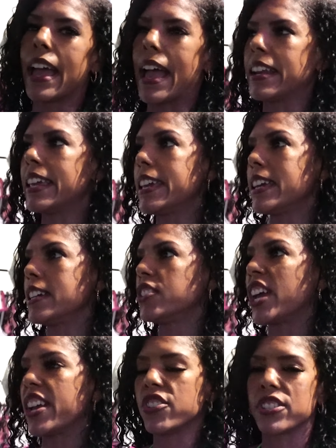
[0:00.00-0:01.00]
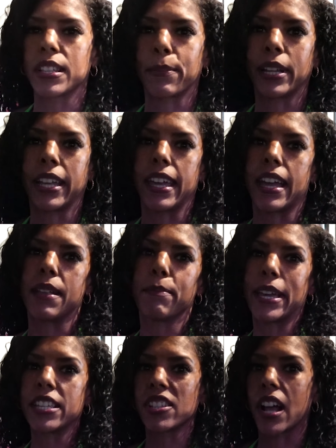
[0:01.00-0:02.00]
And he changes the plan
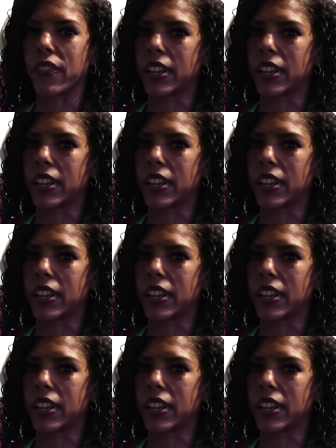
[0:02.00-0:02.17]
based off